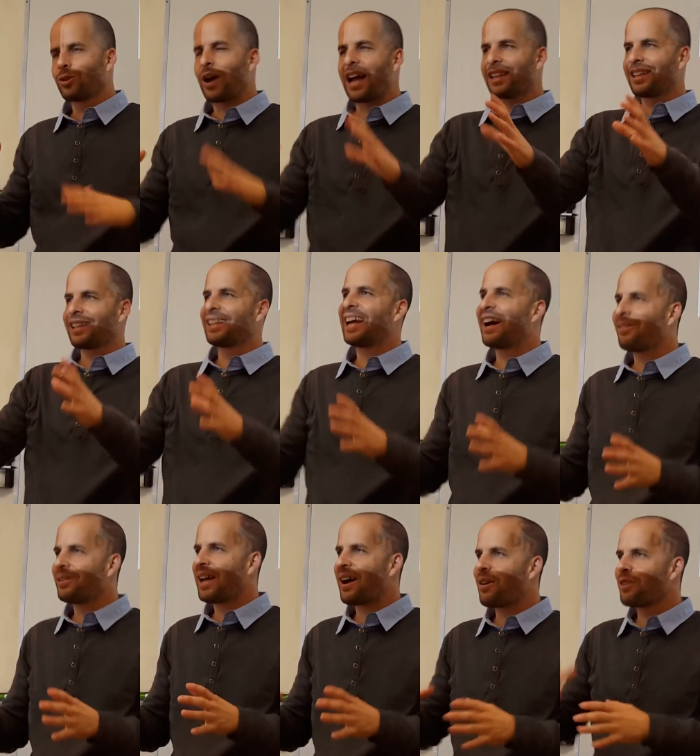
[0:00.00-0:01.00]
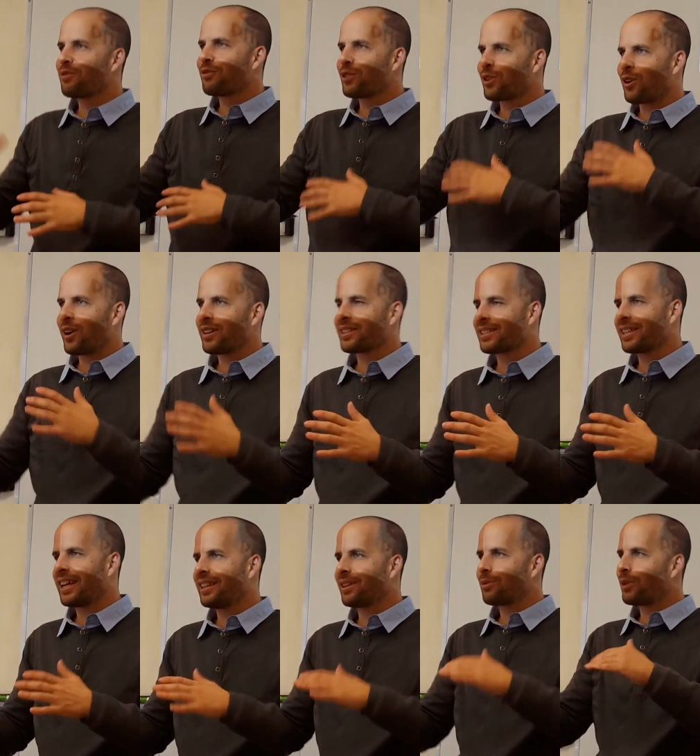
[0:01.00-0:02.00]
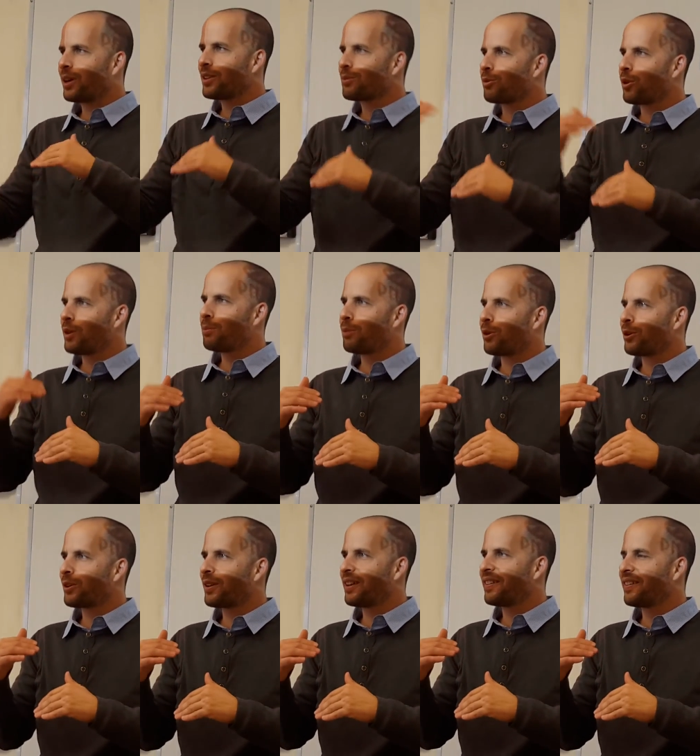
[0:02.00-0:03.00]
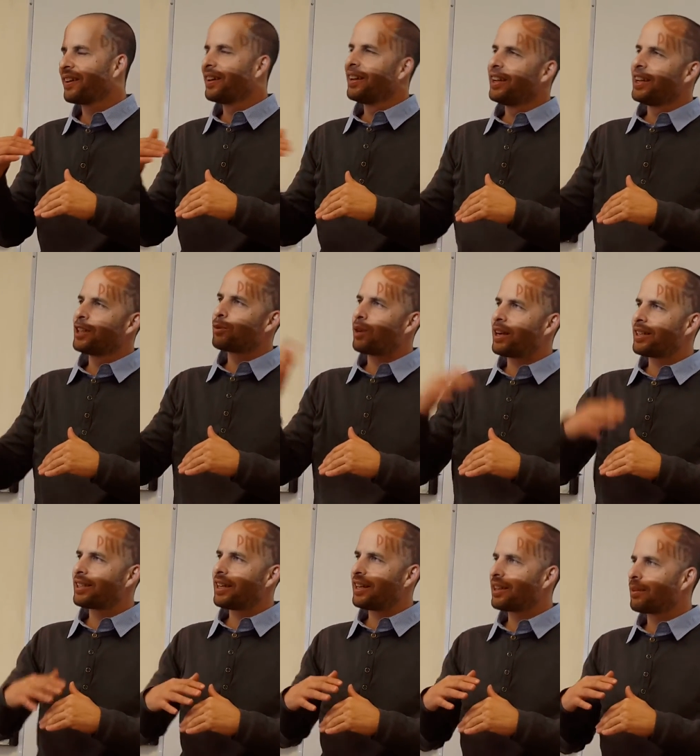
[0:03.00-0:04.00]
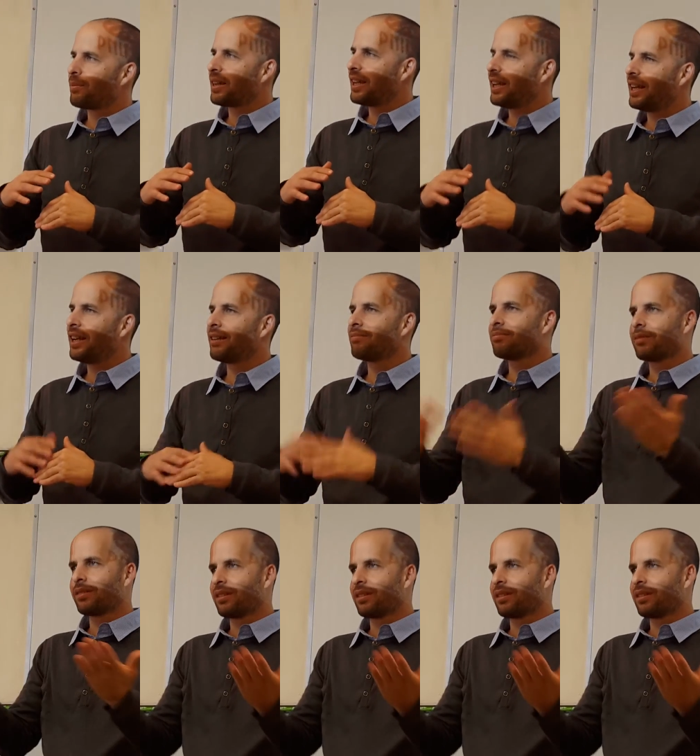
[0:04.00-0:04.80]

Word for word: Write it down now if you can't understand it, what is more important. This is what I said at the beginning.